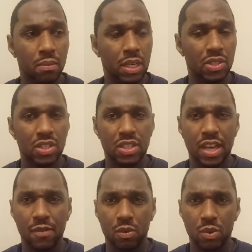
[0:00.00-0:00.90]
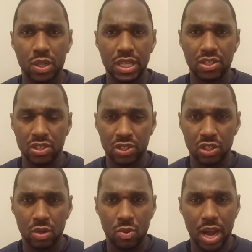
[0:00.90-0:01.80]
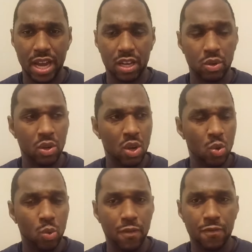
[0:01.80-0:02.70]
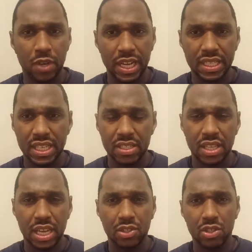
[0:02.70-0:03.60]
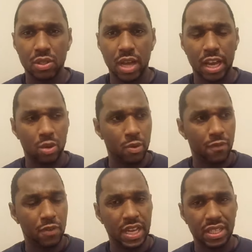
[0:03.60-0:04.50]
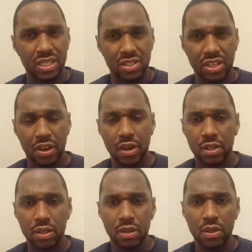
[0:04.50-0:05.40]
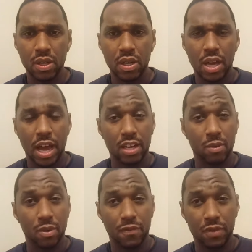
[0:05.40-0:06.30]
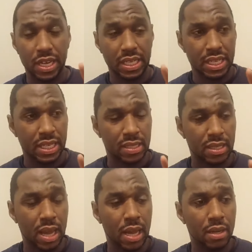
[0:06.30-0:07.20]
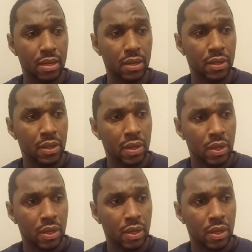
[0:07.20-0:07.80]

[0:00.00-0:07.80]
Me and Jesus have a relationship where I can reflect his nature, I can reflect his character, I can reflect his conduct.